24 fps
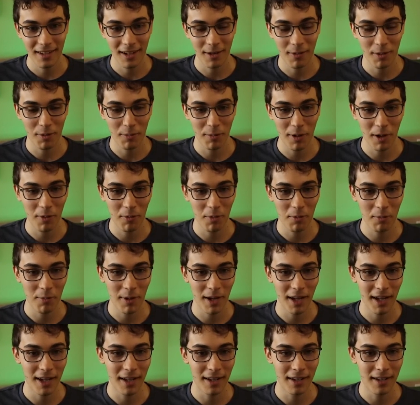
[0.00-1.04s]
I want my I want
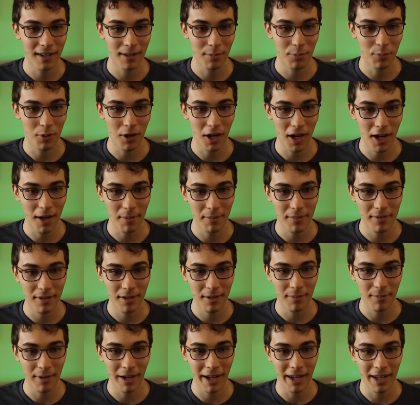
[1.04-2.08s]
my prop
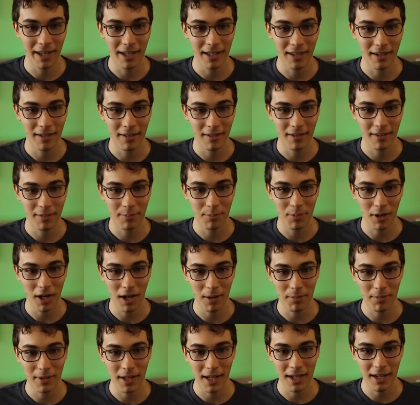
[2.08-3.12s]
and my
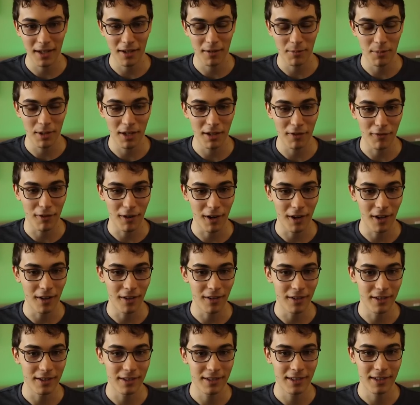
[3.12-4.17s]
prop data to be different
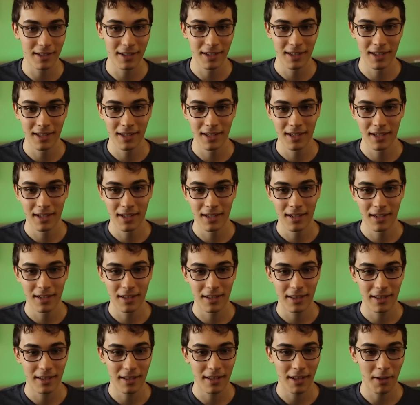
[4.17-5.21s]
colors.
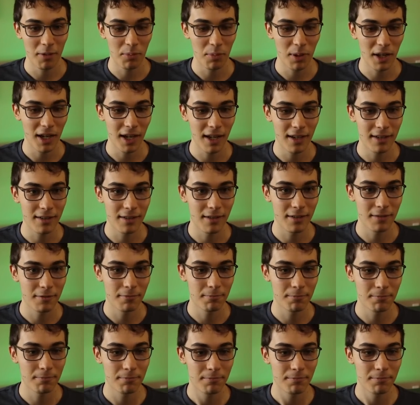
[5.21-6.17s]
That would be nice.